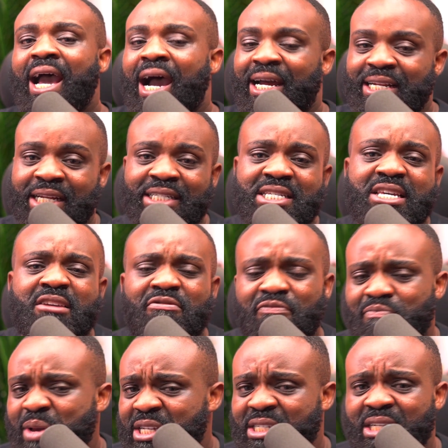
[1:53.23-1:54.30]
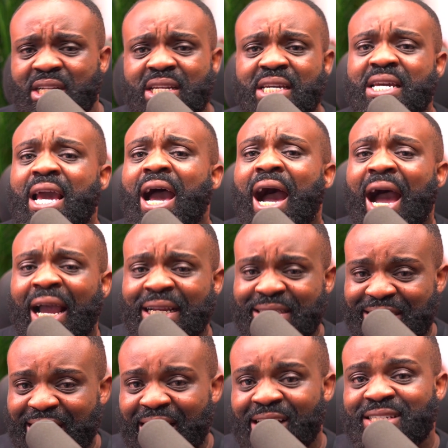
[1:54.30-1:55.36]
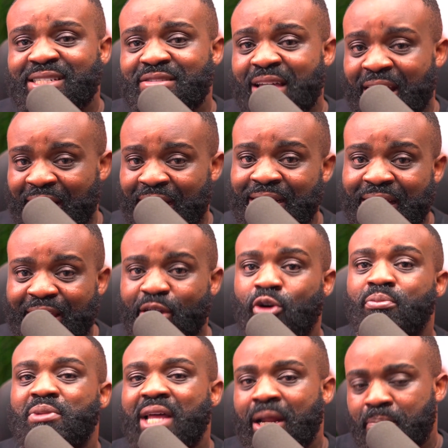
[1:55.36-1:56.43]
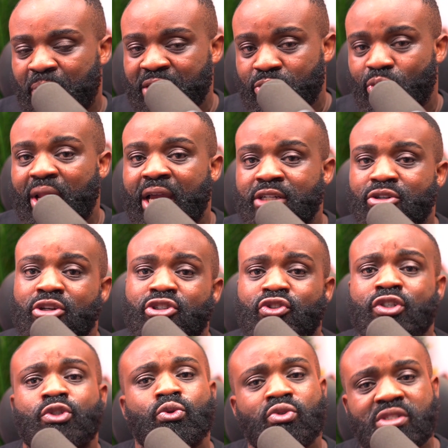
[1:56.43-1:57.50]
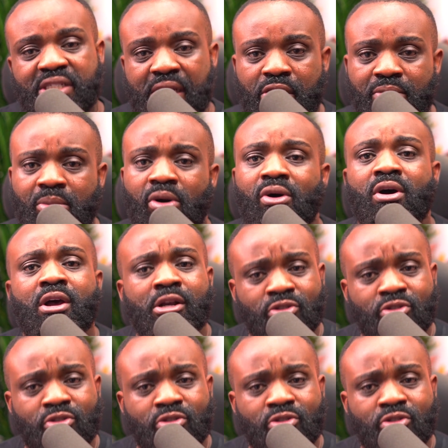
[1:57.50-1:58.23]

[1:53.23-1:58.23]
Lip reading: and then give basically ideas that can help that particular industry to sell more.